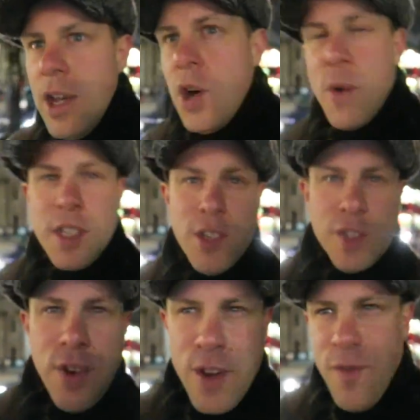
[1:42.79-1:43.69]
always
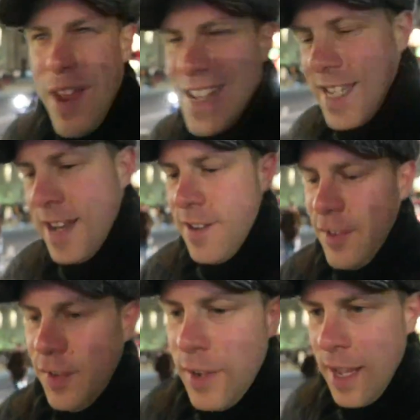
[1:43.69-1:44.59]
looks very festive,
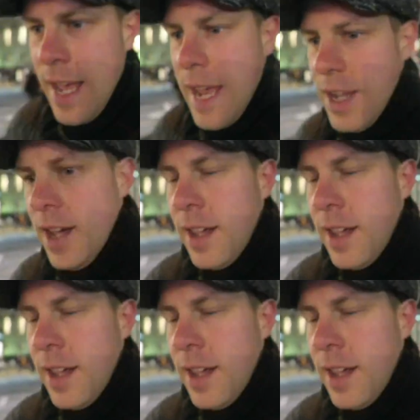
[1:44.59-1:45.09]
and